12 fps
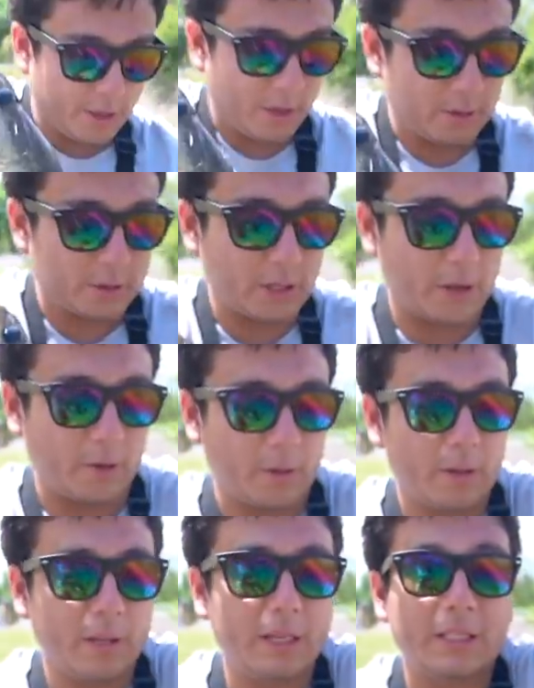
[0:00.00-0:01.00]
Yo, so
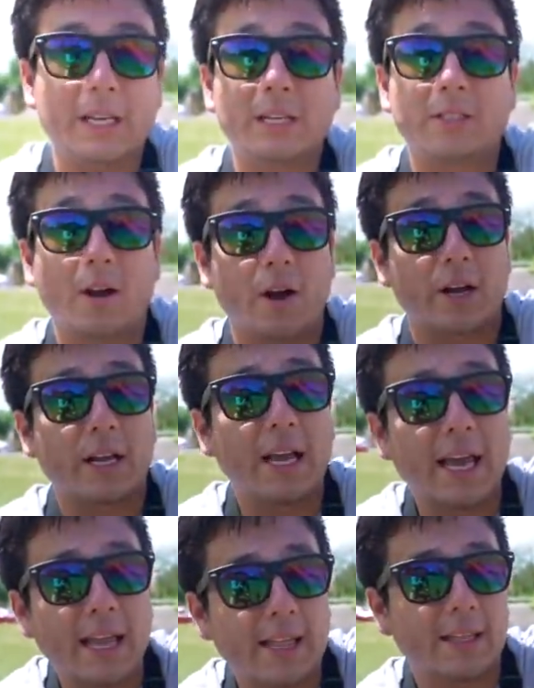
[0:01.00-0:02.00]
these things are
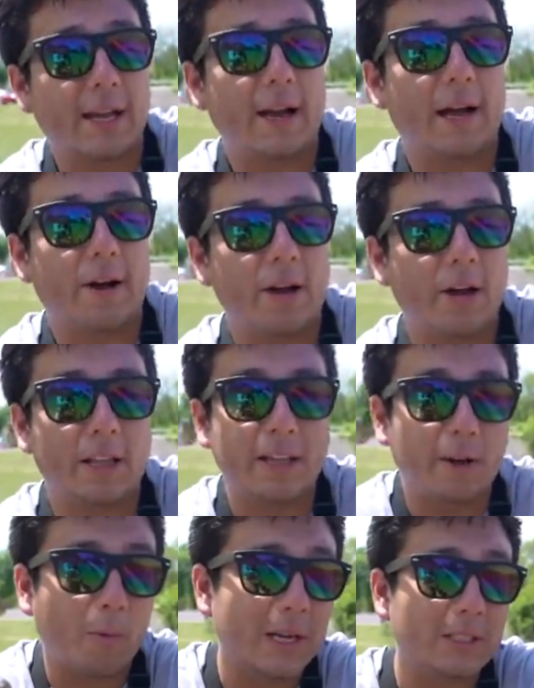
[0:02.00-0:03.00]
killing it out here. I
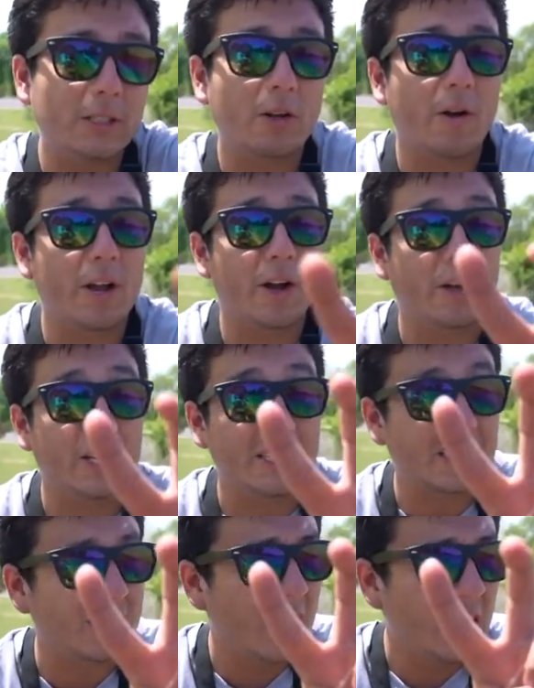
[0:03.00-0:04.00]
think Westin's already on
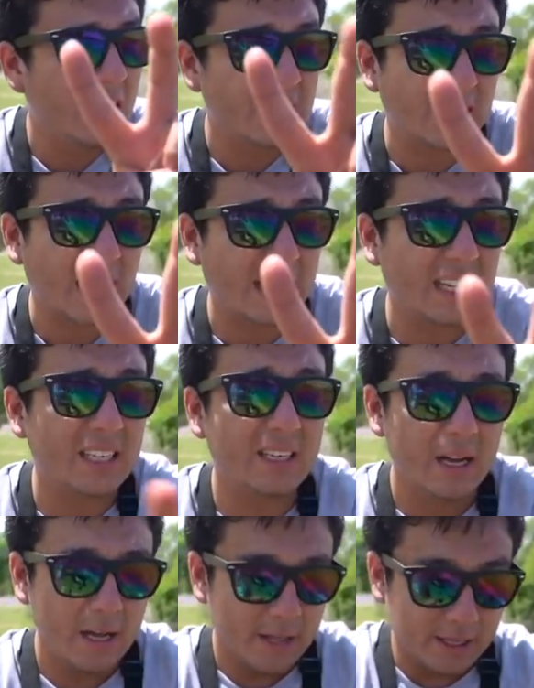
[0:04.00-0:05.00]
his second.
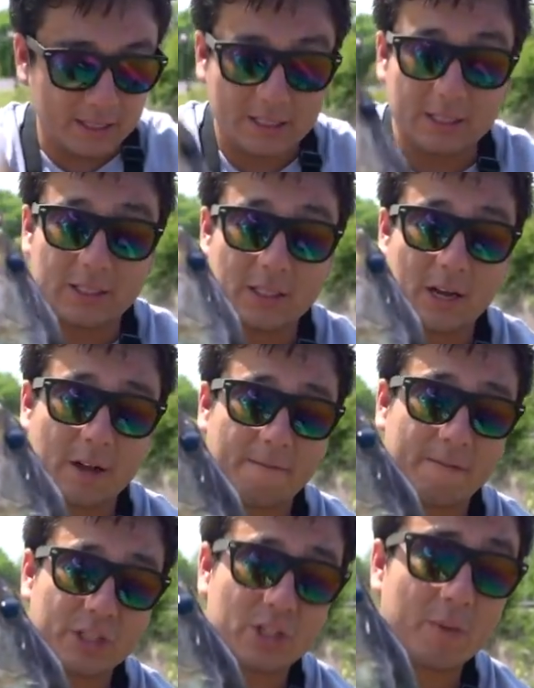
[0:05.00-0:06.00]
This is uh,
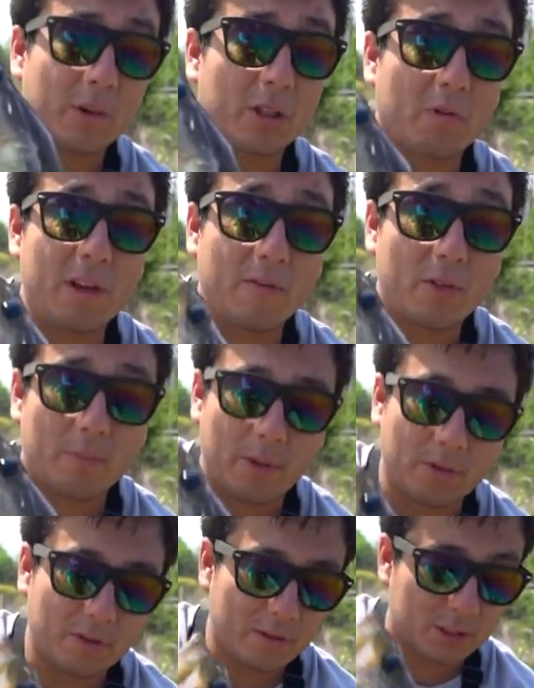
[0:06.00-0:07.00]
fish number three for the
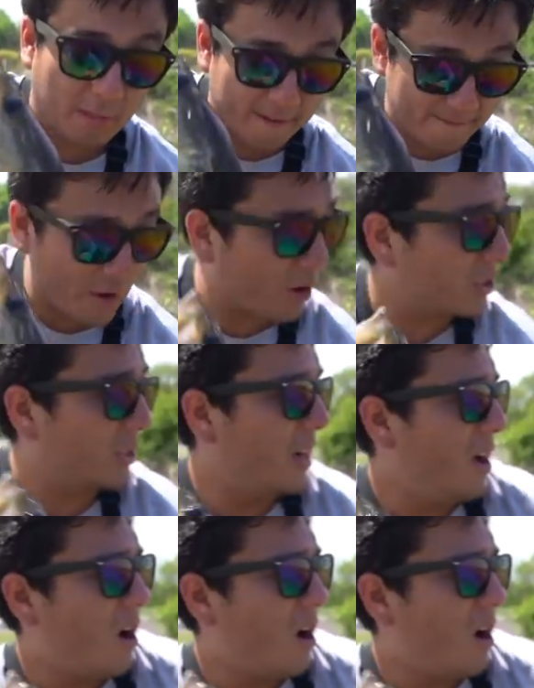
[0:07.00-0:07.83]
both of us, my first.